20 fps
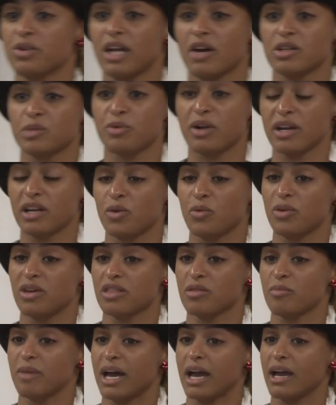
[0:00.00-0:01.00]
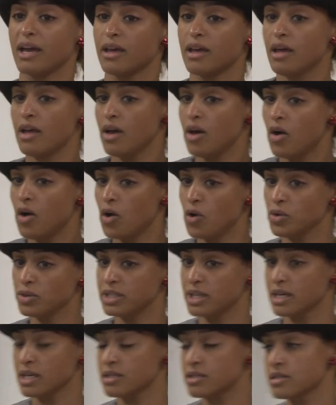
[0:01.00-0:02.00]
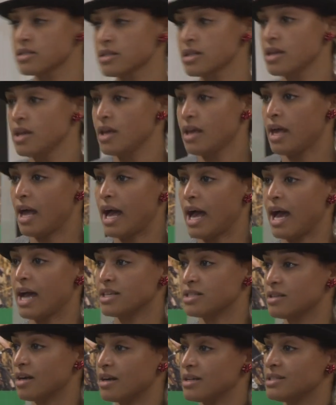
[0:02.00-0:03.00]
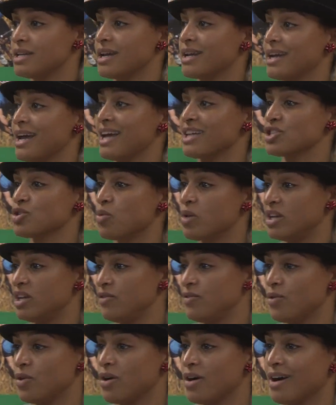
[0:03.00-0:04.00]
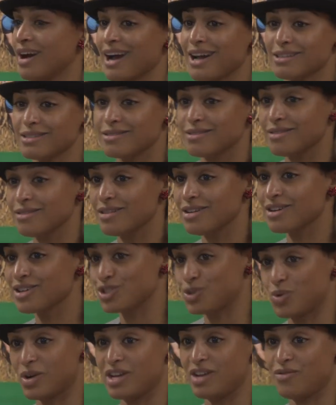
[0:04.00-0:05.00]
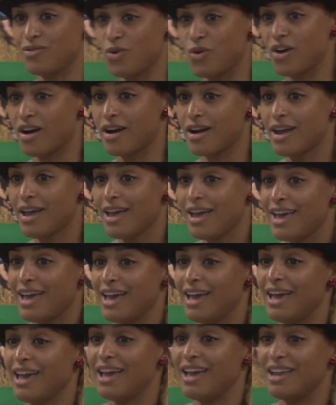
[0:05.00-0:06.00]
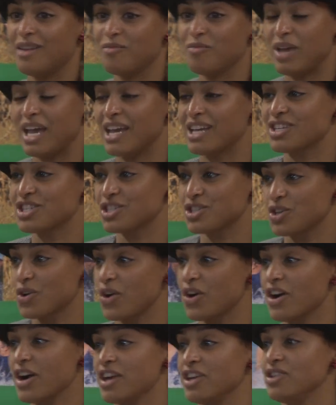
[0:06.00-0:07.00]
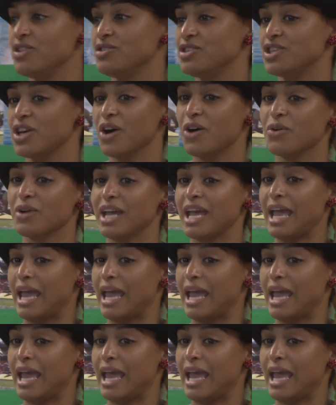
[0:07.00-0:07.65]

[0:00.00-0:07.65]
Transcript: when I was pregnant with my oldest. I started taking it at 24. I still look 24. It makes sure you don't